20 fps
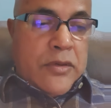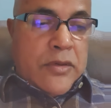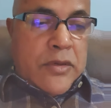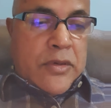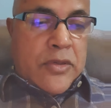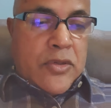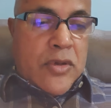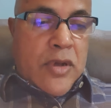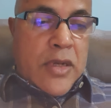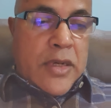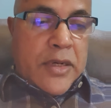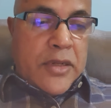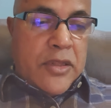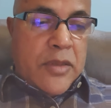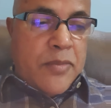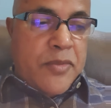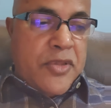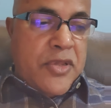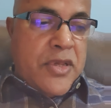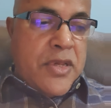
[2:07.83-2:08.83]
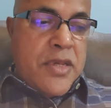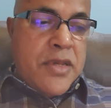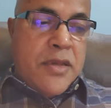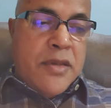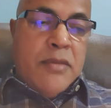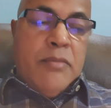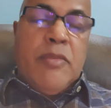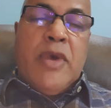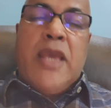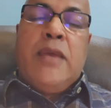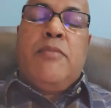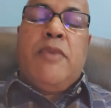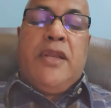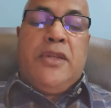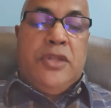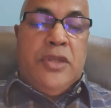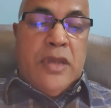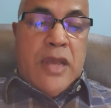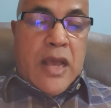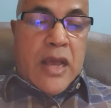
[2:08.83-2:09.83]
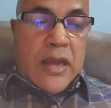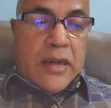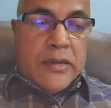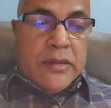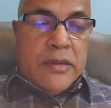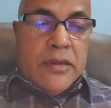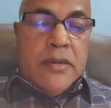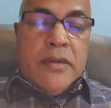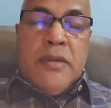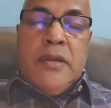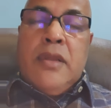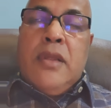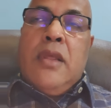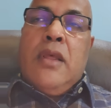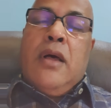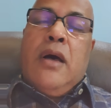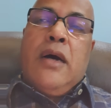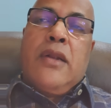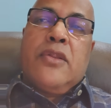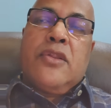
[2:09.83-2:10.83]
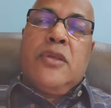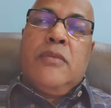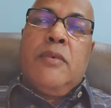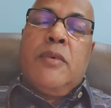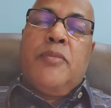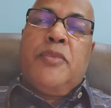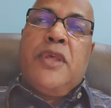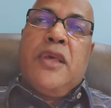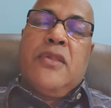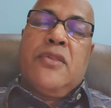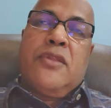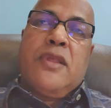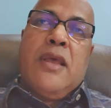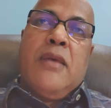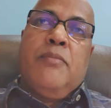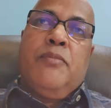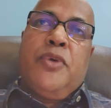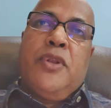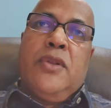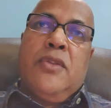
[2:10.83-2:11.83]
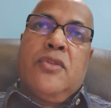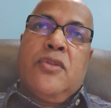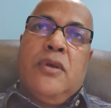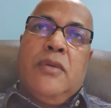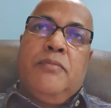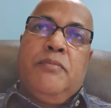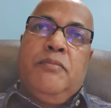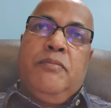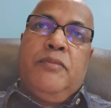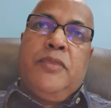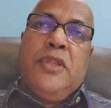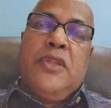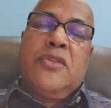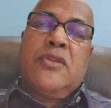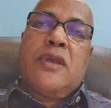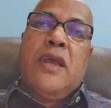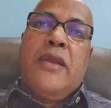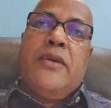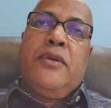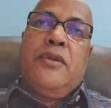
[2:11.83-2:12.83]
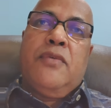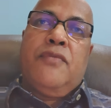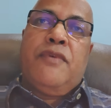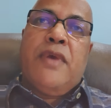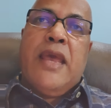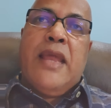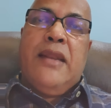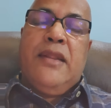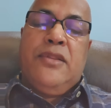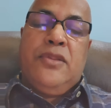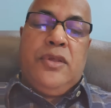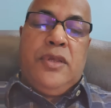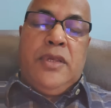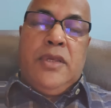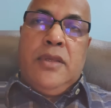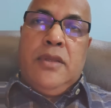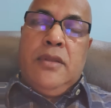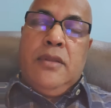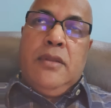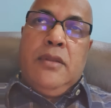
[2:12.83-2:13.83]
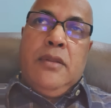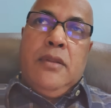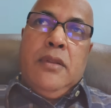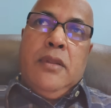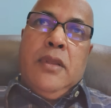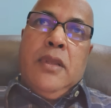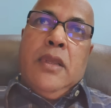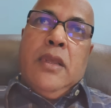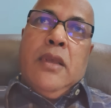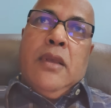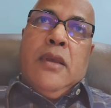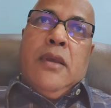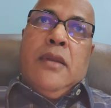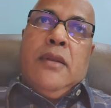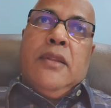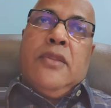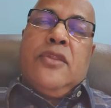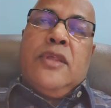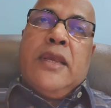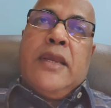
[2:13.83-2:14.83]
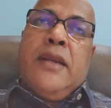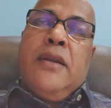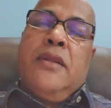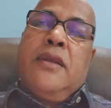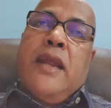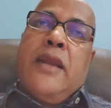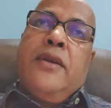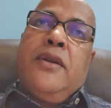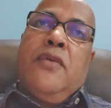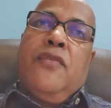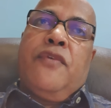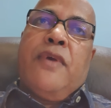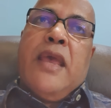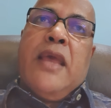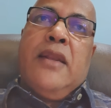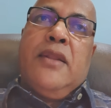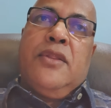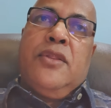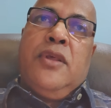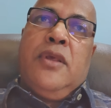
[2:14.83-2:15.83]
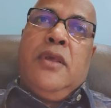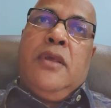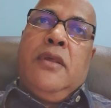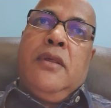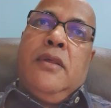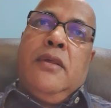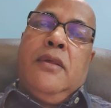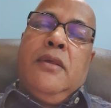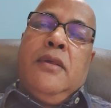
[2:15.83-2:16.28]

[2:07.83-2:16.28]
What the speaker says: Scholar Gipsy by Matthew Arnold are some of the examples of this kind of elegy. The second kind of elegy